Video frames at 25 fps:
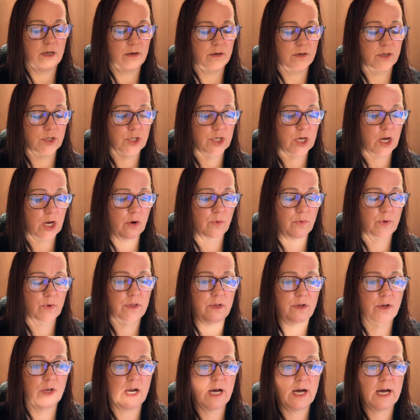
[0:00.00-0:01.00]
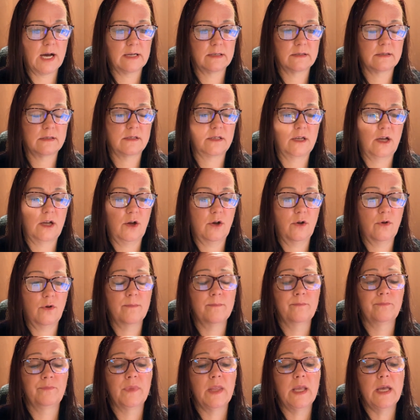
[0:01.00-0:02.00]
share with you guys. So
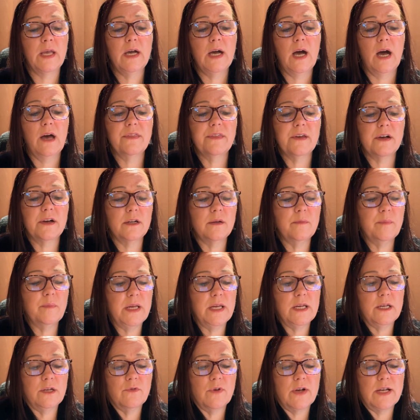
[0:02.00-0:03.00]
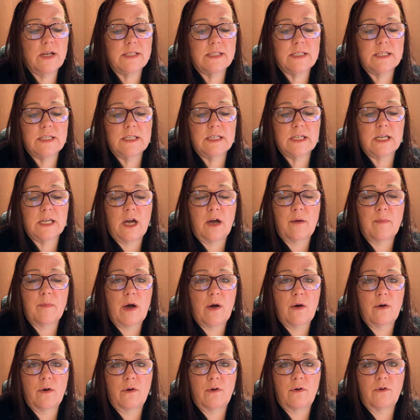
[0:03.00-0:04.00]
I thought it'd be interesting to come
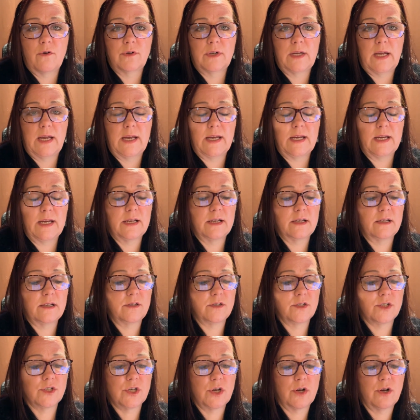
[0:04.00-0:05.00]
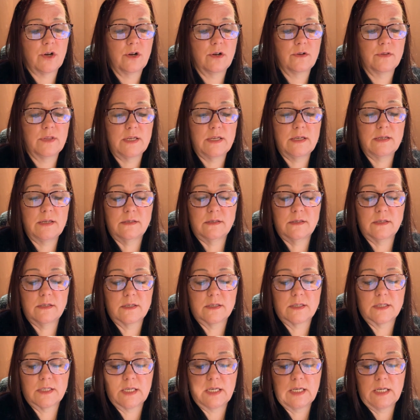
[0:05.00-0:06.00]
on and share these
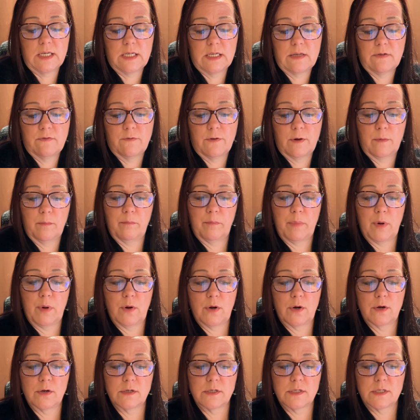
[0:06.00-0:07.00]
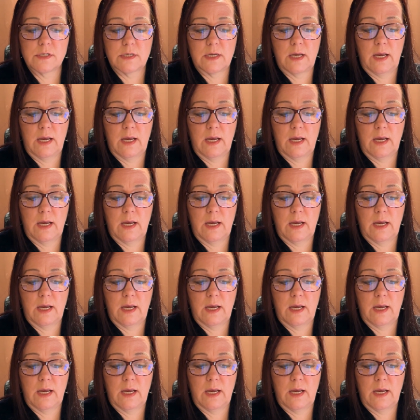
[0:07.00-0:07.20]
16 different barns